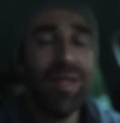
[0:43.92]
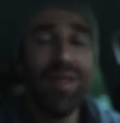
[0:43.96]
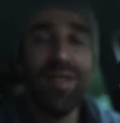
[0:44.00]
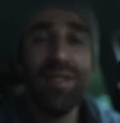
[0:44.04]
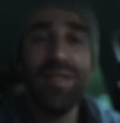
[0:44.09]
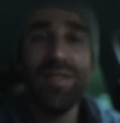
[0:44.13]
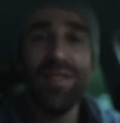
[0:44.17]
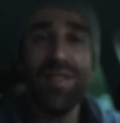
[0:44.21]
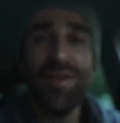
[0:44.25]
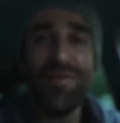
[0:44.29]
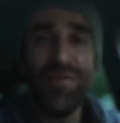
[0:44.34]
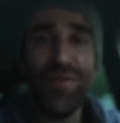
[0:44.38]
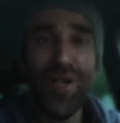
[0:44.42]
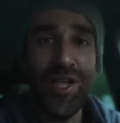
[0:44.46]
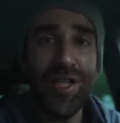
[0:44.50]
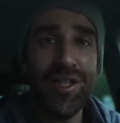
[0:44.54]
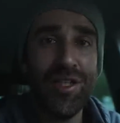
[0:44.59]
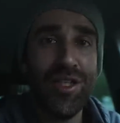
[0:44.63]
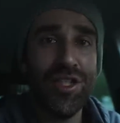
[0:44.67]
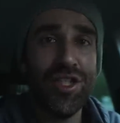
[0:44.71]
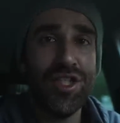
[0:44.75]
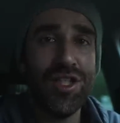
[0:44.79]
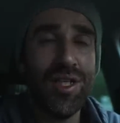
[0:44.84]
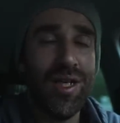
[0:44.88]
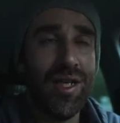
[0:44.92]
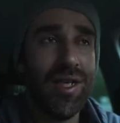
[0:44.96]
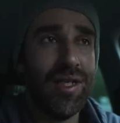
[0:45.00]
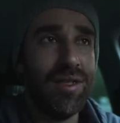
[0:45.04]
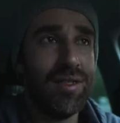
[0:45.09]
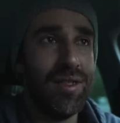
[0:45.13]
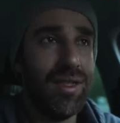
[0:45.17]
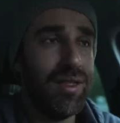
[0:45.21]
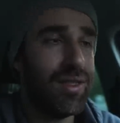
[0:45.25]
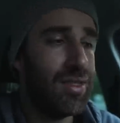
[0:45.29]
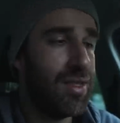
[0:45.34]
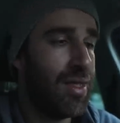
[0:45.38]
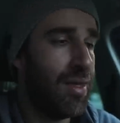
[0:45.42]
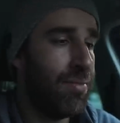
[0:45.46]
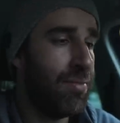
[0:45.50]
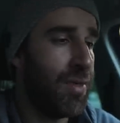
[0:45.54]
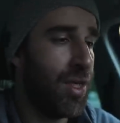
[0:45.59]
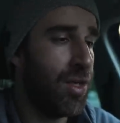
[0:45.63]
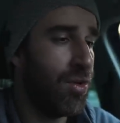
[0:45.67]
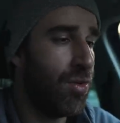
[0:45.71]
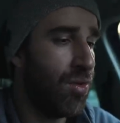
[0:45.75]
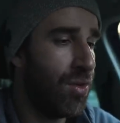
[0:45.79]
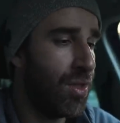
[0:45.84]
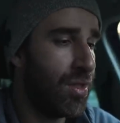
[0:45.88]
but this is a vintage lens. It's a
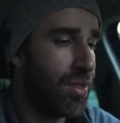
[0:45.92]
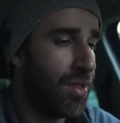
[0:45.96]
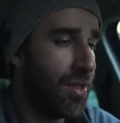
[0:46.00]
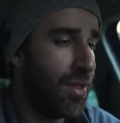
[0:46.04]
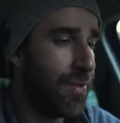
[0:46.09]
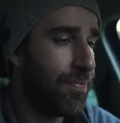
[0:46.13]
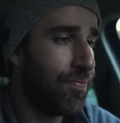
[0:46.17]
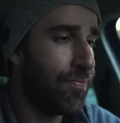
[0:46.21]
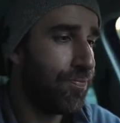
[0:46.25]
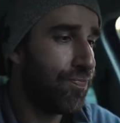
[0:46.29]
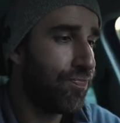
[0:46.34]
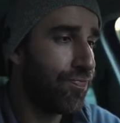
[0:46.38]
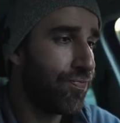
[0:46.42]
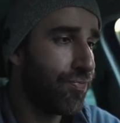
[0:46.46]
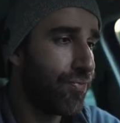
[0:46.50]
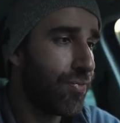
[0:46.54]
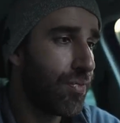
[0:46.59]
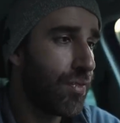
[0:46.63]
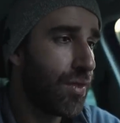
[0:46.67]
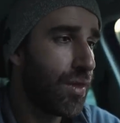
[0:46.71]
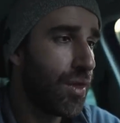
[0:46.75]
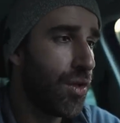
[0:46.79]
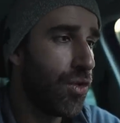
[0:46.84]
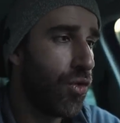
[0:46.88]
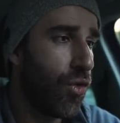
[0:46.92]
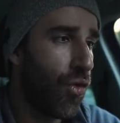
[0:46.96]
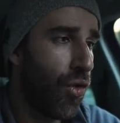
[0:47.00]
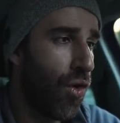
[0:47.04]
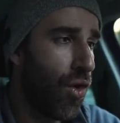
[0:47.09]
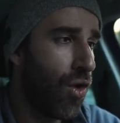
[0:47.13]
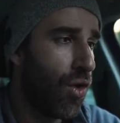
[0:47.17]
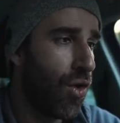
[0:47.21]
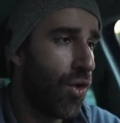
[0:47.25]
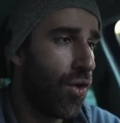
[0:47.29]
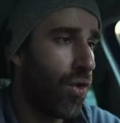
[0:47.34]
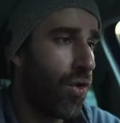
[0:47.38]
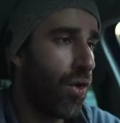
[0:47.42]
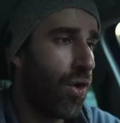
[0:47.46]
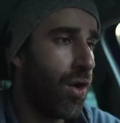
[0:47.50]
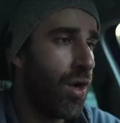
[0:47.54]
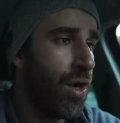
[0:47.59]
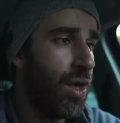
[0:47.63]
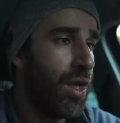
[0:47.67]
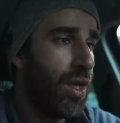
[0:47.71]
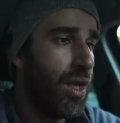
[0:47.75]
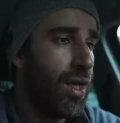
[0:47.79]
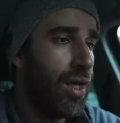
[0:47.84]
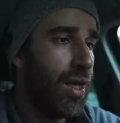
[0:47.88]
Minolta Rokkor.
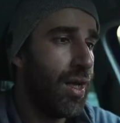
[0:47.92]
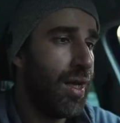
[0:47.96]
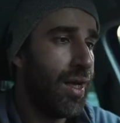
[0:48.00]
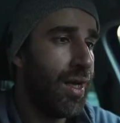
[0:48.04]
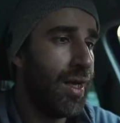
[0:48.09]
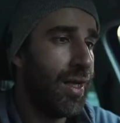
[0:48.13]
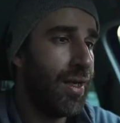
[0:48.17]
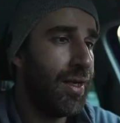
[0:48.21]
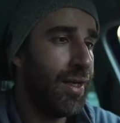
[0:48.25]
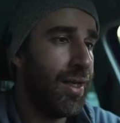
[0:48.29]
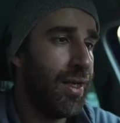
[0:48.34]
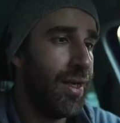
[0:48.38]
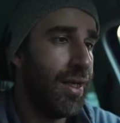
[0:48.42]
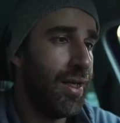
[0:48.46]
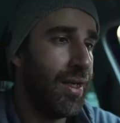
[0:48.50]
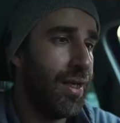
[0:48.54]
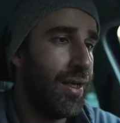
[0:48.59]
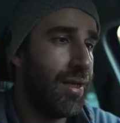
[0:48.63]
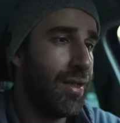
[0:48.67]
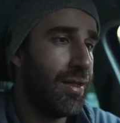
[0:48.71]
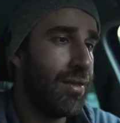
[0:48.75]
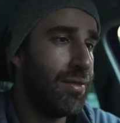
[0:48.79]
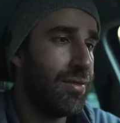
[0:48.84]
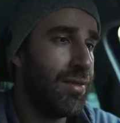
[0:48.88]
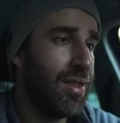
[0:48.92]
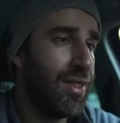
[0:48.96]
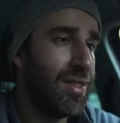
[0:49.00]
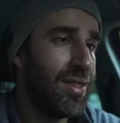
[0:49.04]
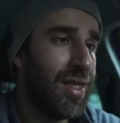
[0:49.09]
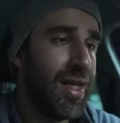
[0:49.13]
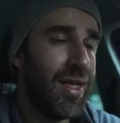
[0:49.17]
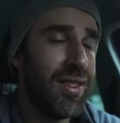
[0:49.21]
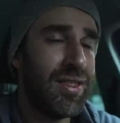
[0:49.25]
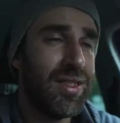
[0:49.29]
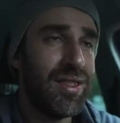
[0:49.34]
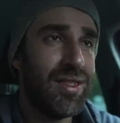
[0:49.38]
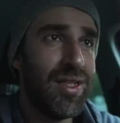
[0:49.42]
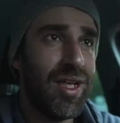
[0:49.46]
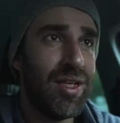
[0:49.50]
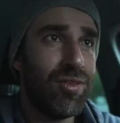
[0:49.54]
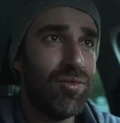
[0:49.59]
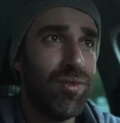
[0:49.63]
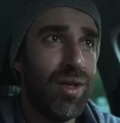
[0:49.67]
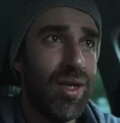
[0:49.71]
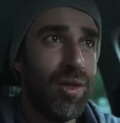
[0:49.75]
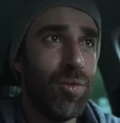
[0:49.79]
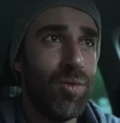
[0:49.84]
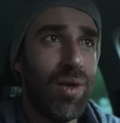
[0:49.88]
And this lens is
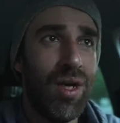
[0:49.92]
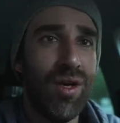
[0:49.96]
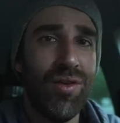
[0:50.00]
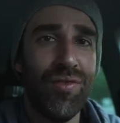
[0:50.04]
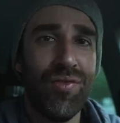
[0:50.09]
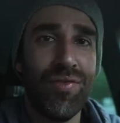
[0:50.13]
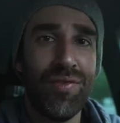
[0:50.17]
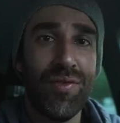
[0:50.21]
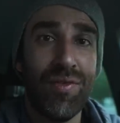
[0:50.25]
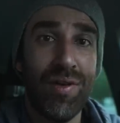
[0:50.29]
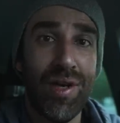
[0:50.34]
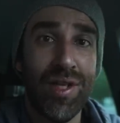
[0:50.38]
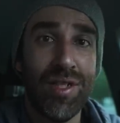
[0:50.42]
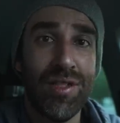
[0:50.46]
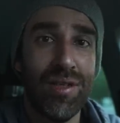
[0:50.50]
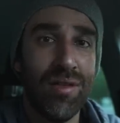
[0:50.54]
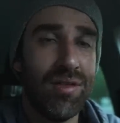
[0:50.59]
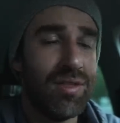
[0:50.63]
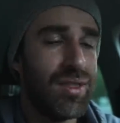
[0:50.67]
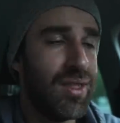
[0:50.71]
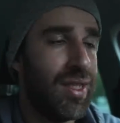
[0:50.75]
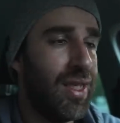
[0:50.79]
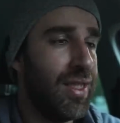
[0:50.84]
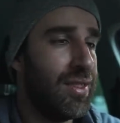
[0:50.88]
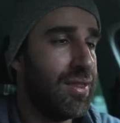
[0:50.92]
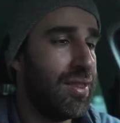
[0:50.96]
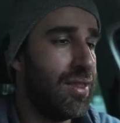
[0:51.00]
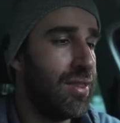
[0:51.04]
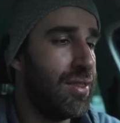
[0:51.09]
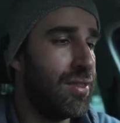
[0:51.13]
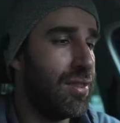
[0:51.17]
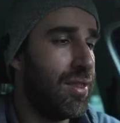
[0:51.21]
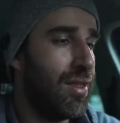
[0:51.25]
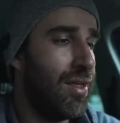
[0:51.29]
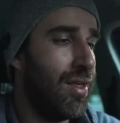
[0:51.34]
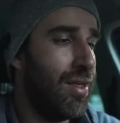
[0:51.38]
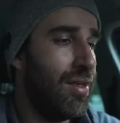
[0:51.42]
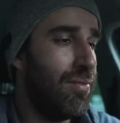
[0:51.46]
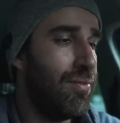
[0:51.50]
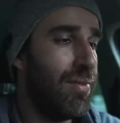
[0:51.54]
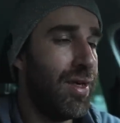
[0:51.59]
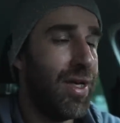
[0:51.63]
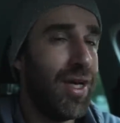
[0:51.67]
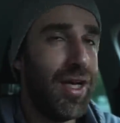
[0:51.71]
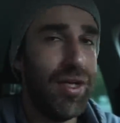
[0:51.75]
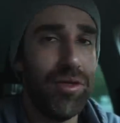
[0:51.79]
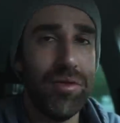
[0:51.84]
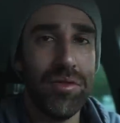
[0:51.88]
actually one of Rachel's lenses,
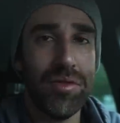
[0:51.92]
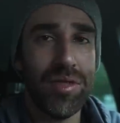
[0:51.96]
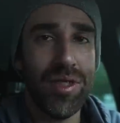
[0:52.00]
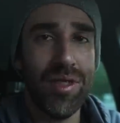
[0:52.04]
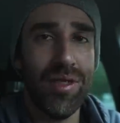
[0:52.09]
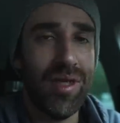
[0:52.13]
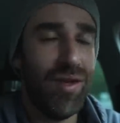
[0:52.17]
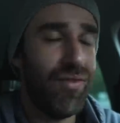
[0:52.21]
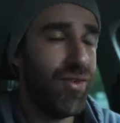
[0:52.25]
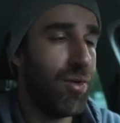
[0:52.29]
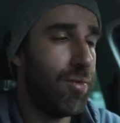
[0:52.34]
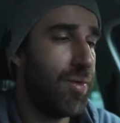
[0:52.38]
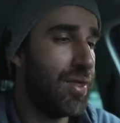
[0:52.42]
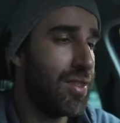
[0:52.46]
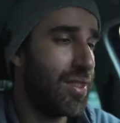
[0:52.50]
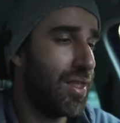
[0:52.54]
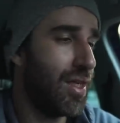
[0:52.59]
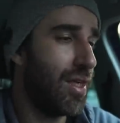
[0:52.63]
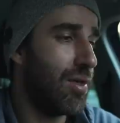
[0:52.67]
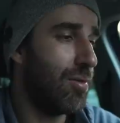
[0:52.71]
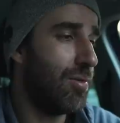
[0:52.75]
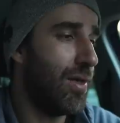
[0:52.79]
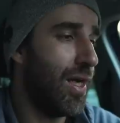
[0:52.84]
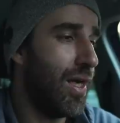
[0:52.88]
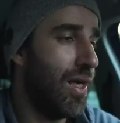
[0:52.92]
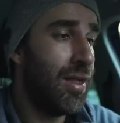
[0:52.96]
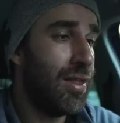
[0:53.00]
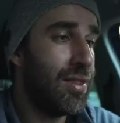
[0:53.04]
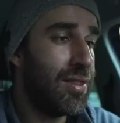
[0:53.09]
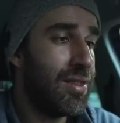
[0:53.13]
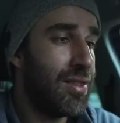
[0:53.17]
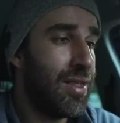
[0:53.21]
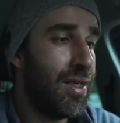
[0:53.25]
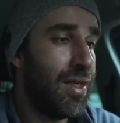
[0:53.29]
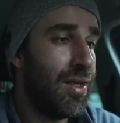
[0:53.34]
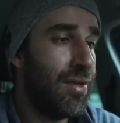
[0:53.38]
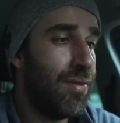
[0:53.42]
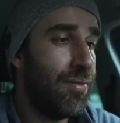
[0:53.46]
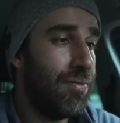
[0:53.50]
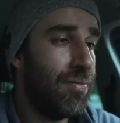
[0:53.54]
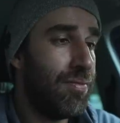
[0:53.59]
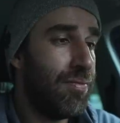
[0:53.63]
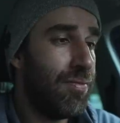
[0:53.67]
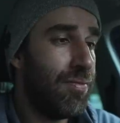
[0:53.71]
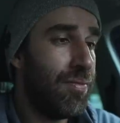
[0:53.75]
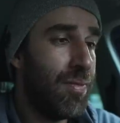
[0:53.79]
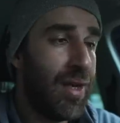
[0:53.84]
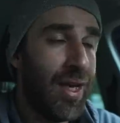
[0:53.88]
but I use it every once in a while. It's a
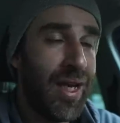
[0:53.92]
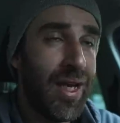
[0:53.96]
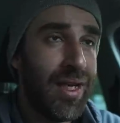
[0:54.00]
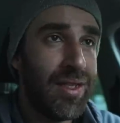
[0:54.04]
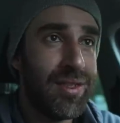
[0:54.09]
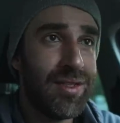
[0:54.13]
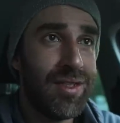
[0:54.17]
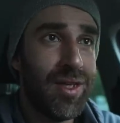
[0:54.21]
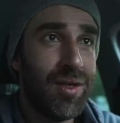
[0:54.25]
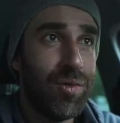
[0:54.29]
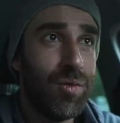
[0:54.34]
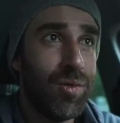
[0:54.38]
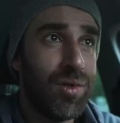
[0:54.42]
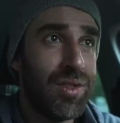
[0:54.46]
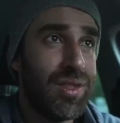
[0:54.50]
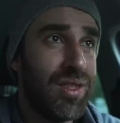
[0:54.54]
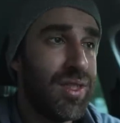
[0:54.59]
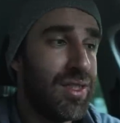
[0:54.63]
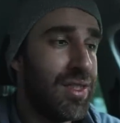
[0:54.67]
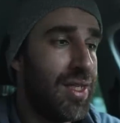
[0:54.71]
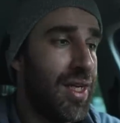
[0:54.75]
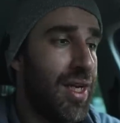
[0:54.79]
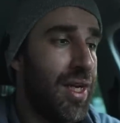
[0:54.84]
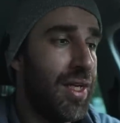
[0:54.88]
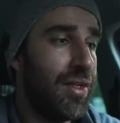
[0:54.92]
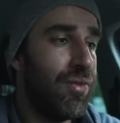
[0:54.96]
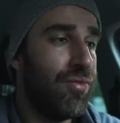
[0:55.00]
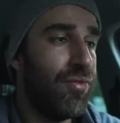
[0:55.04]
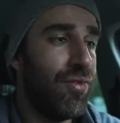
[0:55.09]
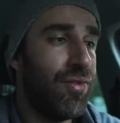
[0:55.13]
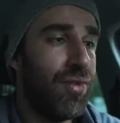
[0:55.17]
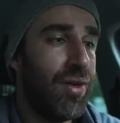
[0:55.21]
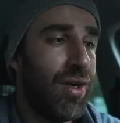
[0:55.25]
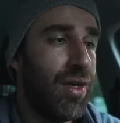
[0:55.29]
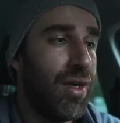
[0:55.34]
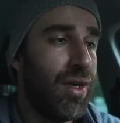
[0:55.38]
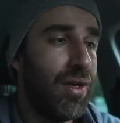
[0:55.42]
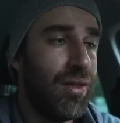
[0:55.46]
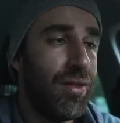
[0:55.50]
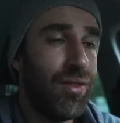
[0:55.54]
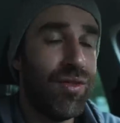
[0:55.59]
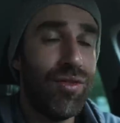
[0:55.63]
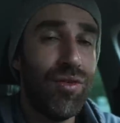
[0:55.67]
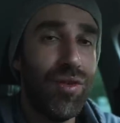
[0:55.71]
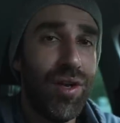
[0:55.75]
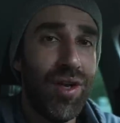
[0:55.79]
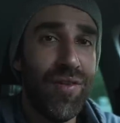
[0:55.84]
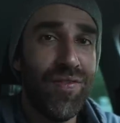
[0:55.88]
lens that was designed for a
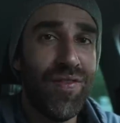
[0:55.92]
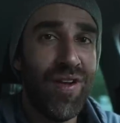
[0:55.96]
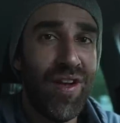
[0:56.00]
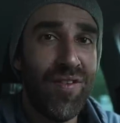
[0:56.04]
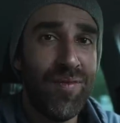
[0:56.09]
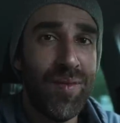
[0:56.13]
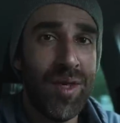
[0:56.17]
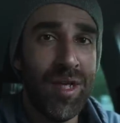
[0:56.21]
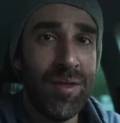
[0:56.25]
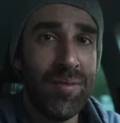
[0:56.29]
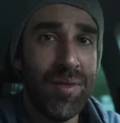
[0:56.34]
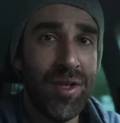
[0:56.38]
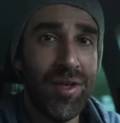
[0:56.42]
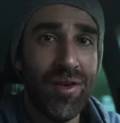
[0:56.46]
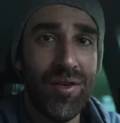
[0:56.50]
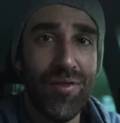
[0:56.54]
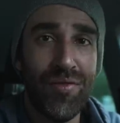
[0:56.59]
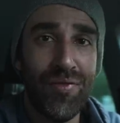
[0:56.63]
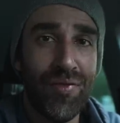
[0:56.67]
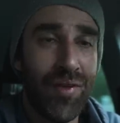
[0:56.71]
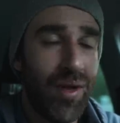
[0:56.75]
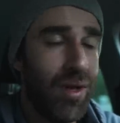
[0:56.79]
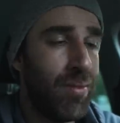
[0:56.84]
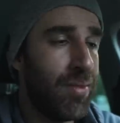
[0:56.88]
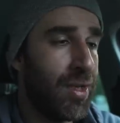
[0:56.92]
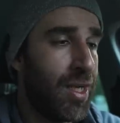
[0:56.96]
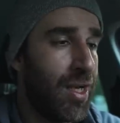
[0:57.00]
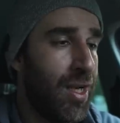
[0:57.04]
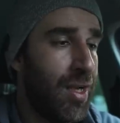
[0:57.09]
35mm film